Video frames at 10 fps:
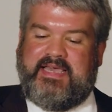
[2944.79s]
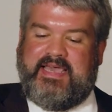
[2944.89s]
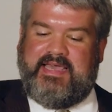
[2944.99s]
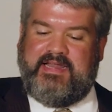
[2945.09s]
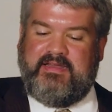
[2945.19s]

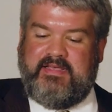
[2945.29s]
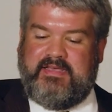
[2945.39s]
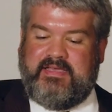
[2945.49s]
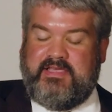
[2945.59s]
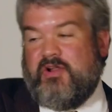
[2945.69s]
and
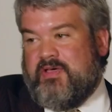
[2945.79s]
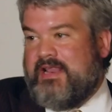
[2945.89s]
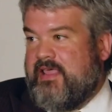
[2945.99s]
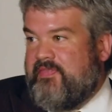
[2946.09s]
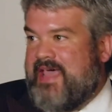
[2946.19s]

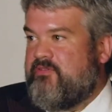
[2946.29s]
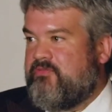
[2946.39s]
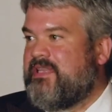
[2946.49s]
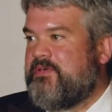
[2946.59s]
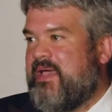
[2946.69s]
and that
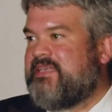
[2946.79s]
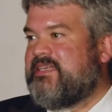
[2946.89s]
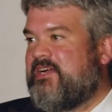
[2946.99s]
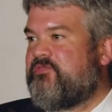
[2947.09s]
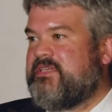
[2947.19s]
really makes
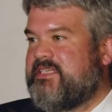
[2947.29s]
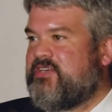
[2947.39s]
a difference.